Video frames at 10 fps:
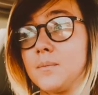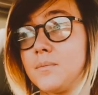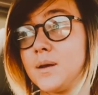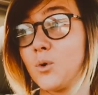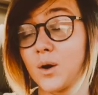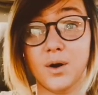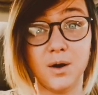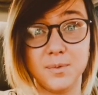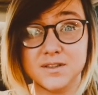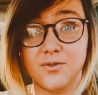be more
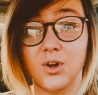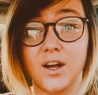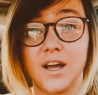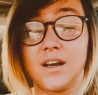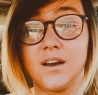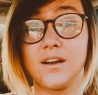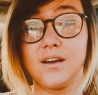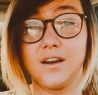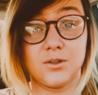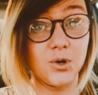purposeful in
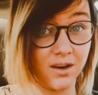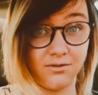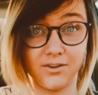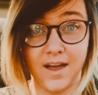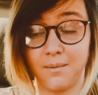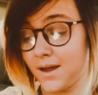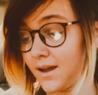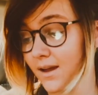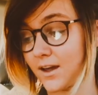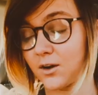looking for them,
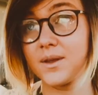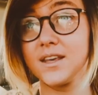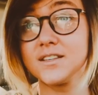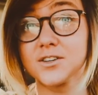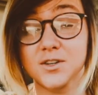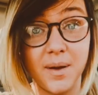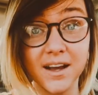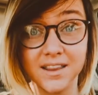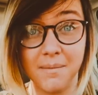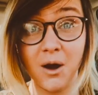and it'll be easier to
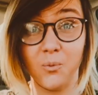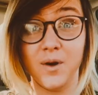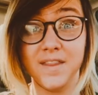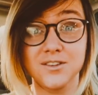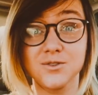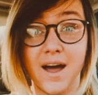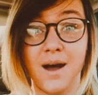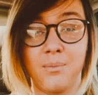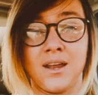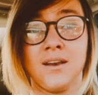pick them out when they do
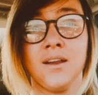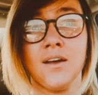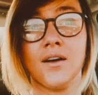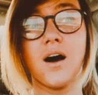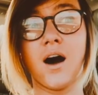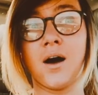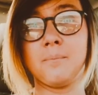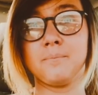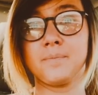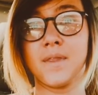happen.
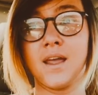And